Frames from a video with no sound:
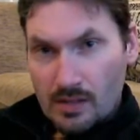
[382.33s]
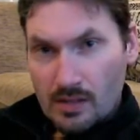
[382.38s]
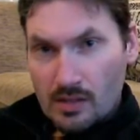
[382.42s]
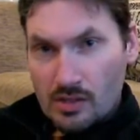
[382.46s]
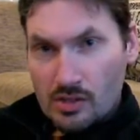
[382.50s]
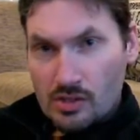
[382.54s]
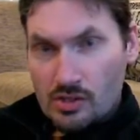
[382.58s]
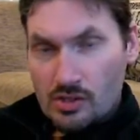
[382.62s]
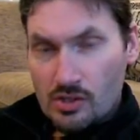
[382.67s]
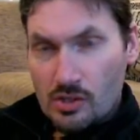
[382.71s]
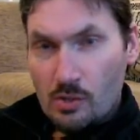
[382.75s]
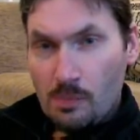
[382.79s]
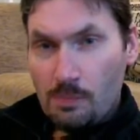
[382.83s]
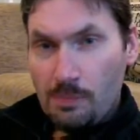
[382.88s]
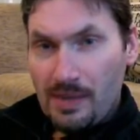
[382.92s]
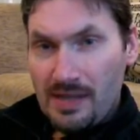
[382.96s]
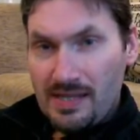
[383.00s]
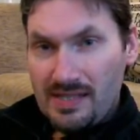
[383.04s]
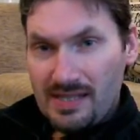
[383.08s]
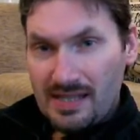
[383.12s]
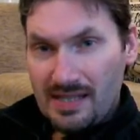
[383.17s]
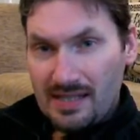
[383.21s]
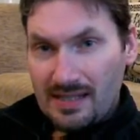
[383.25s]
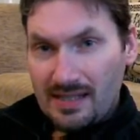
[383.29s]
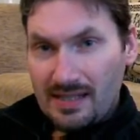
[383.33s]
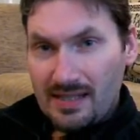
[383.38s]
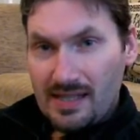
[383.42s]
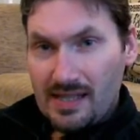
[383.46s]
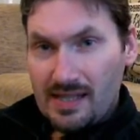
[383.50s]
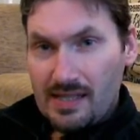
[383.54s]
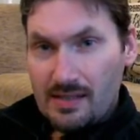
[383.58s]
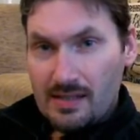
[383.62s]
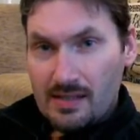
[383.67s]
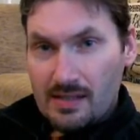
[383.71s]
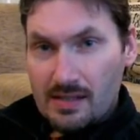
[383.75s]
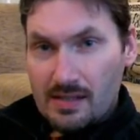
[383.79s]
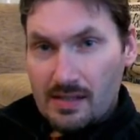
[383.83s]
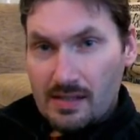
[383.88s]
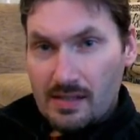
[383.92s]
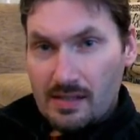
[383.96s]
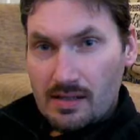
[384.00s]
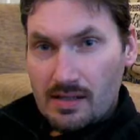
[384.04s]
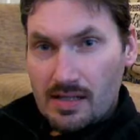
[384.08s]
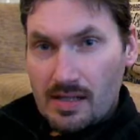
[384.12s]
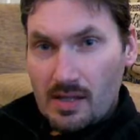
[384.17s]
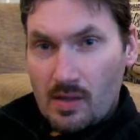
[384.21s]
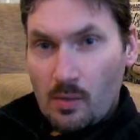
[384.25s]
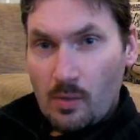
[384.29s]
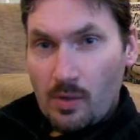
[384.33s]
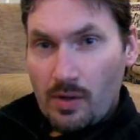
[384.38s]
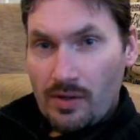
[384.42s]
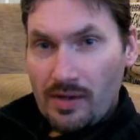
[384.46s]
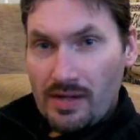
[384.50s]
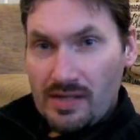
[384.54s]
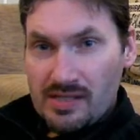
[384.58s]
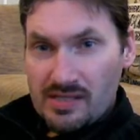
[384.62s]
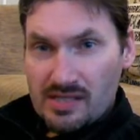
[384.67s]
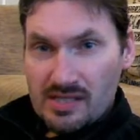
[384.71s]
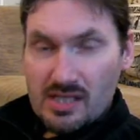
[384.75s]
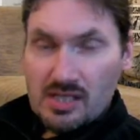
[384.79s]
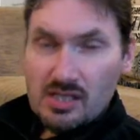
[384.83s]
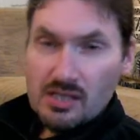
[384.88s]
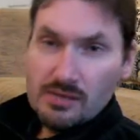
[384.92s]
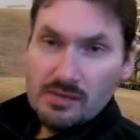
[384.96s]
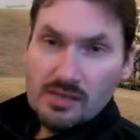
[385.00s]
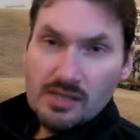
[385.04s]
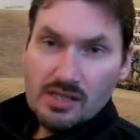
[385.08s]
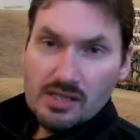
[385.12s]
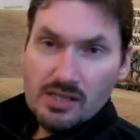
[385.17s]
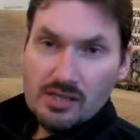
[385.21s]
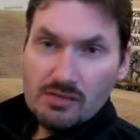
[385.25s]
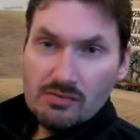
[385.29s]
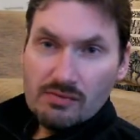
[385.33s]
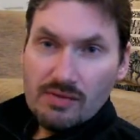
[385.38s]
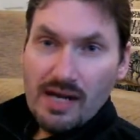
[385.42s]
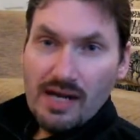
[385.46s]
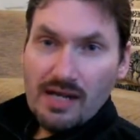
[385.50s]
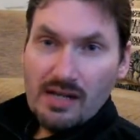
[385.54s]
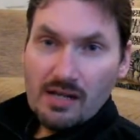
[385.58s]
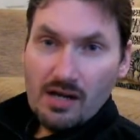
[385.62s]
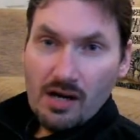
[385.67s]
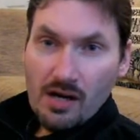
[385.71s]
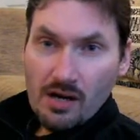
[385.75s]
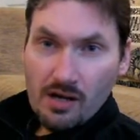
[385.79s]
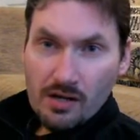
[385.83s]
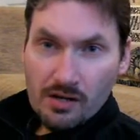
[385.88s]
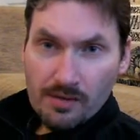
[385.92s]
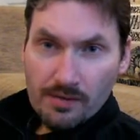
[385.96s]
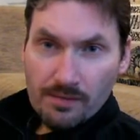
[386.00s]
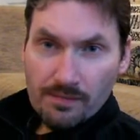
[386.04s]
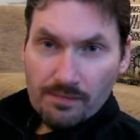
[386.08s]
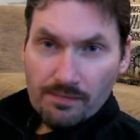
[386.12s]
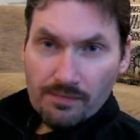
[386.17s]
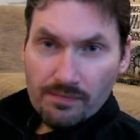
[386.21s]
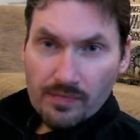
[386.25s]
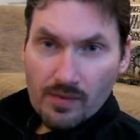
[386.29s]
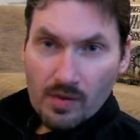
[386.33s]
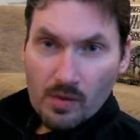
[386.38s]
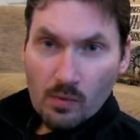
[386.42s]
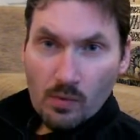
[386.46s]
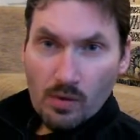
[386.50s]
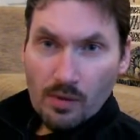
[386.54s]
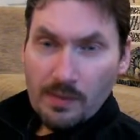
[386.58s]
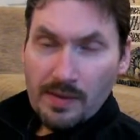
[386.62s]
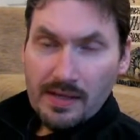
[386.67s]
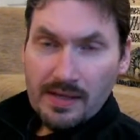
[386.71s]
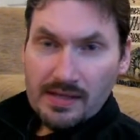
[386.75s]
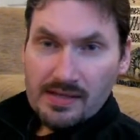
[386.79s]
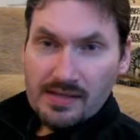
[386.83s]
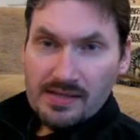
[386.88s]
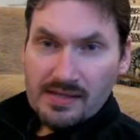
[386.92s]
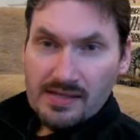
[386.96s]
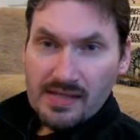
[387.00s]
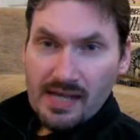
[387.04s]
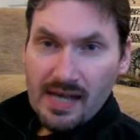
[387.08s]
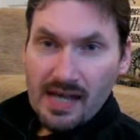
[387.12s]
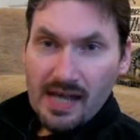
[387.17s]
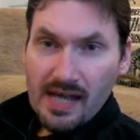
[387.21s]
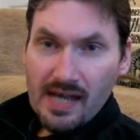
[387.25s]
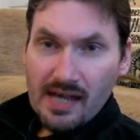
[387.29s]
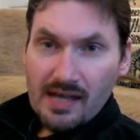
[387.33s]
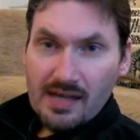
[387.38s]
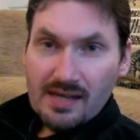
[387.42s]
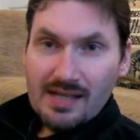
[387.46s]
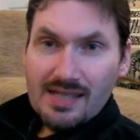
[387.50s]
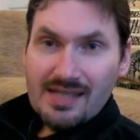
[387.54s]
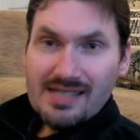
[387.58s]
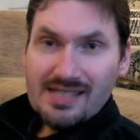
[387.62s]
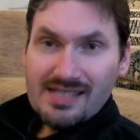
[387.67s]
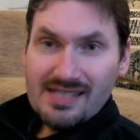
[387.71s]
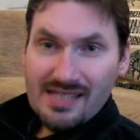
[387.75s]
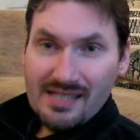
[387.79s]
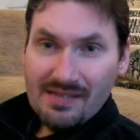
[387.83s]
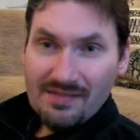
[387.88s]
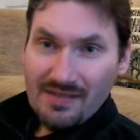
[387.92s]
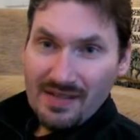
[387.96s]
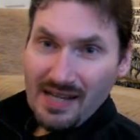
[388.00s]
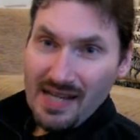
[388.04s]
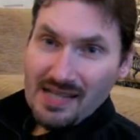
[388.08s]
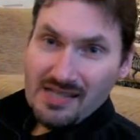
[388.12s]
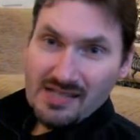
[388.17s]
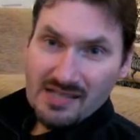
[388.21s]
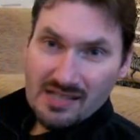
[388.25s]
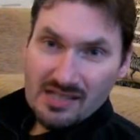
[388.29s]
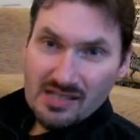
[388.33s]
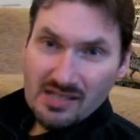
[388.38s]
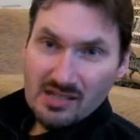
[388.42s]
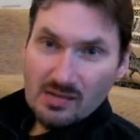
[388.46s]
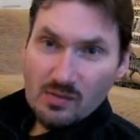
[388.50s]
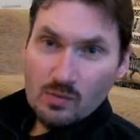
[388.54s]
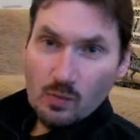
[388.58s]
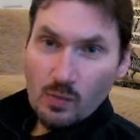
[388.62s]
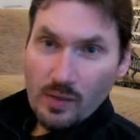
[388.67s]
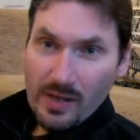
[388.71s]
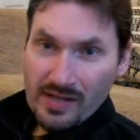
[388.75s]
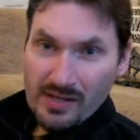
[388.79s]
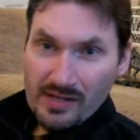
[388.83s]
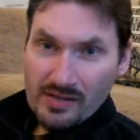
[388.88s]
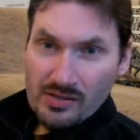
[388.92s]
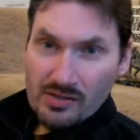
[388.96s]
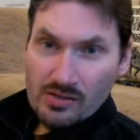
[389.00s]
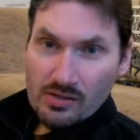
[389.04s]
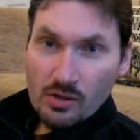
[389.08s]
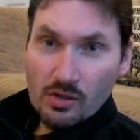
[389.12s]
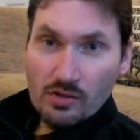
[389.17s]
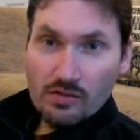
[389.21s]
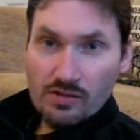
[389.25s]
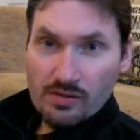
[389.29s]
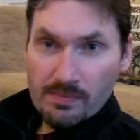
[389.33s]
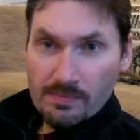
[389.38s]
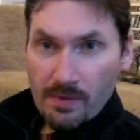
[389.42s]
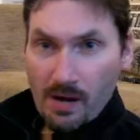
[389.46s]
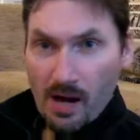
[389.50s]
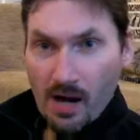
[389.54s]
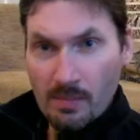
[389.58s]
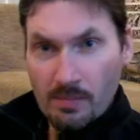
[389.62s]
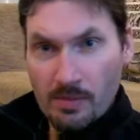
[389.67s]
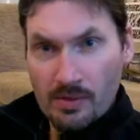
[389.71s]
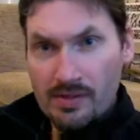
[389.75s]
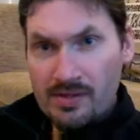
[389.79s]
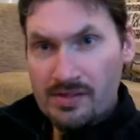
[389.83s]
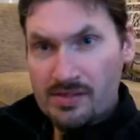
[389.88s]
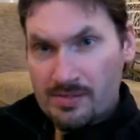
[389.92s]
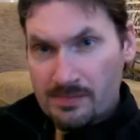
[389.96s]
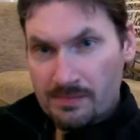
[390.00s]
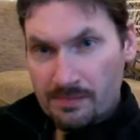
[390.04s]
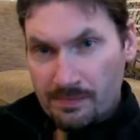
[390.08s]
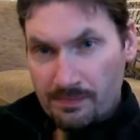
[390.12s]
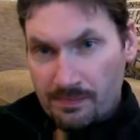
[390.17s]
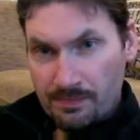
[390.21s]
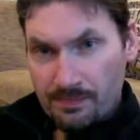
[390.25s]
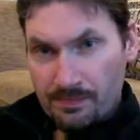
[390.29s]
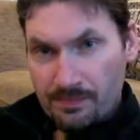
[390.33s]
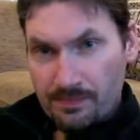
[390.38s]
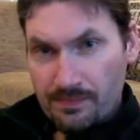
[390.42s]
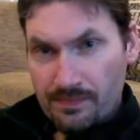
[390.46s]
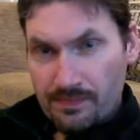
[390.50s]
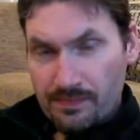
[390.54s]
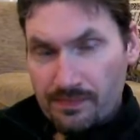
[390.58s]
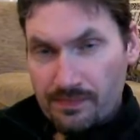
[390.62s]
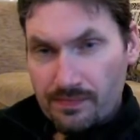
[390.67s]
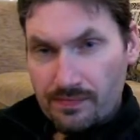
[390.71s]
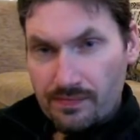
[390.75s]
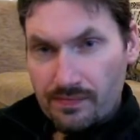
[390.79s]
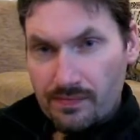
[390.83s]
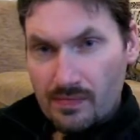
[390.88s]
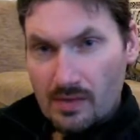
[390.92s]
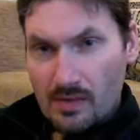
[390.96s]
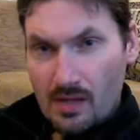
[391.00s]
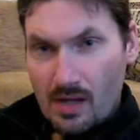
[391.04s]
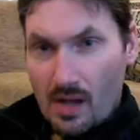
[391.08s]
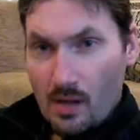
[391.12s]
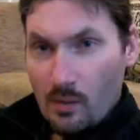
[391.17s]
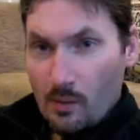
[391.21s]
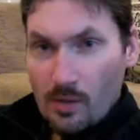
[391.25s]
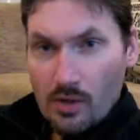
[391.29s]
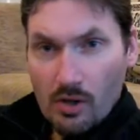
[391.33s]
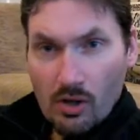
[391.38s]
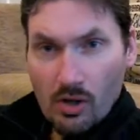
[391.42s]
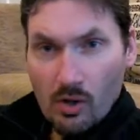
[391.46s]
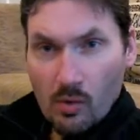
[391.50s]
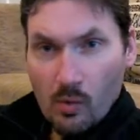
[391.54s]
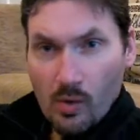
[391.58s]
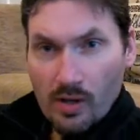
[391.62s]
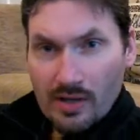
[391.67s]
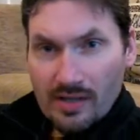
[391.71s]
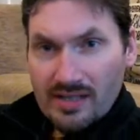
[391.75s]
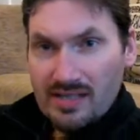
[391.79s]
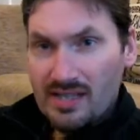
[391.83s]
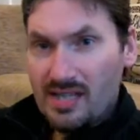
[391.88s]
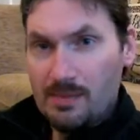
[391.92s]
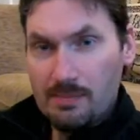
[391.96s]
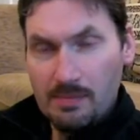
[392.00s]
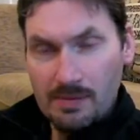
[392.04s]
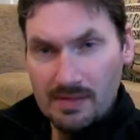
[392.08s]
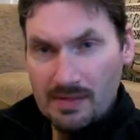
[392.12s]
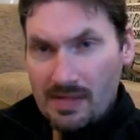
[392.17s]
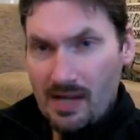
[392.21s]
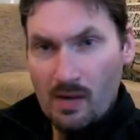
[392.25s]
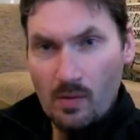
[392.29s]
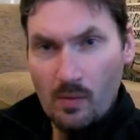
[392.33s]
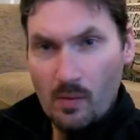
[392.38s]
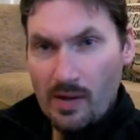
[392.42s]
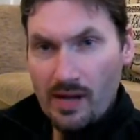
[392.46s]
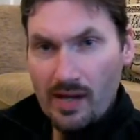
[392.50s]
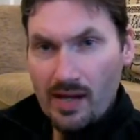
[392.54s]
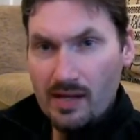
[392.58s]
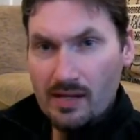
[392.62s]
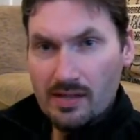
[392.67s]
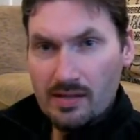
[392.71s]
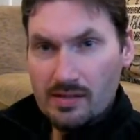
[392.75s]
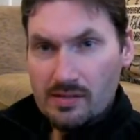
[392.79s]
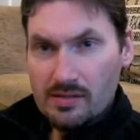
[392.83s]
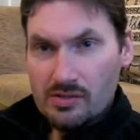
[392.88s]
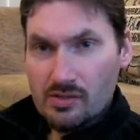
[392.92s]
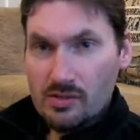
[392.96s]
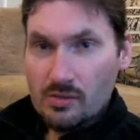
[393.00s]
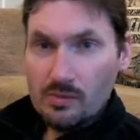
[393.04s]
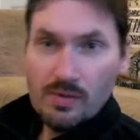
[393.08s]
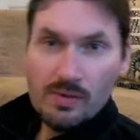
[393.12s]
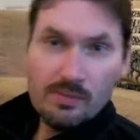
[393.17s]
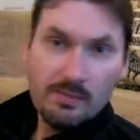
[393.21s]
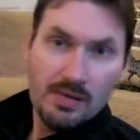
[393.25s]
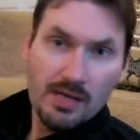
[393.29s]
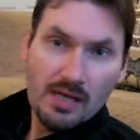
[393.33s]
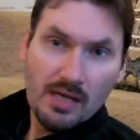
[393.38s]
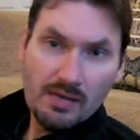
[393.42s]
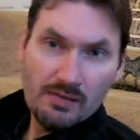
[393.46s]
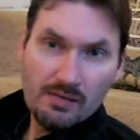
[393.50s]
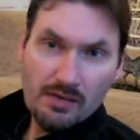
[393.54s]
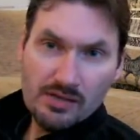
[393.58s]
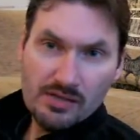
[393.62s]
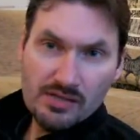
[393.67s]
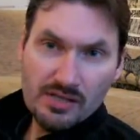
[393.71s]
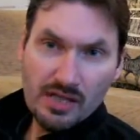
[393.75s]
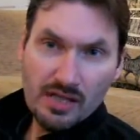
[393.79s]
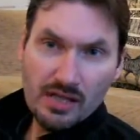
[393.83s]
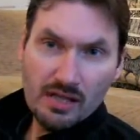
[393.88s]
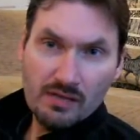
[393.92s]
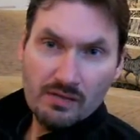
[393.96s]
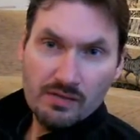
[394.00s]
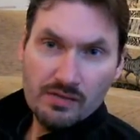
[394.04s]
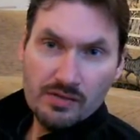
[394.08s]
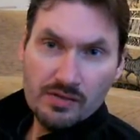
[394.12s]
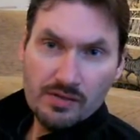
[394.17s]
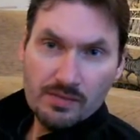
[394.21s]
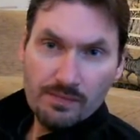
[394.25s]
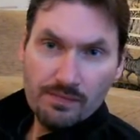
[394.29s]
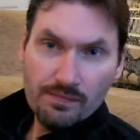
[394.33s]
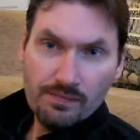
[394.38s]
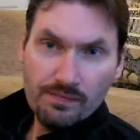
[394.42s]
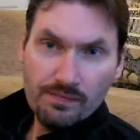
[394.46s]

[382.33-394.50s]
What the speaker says: So basically, we're in a situation right now where we can say civilization wins over barbarism. And we all want to keep it that way, so we behave ourselves.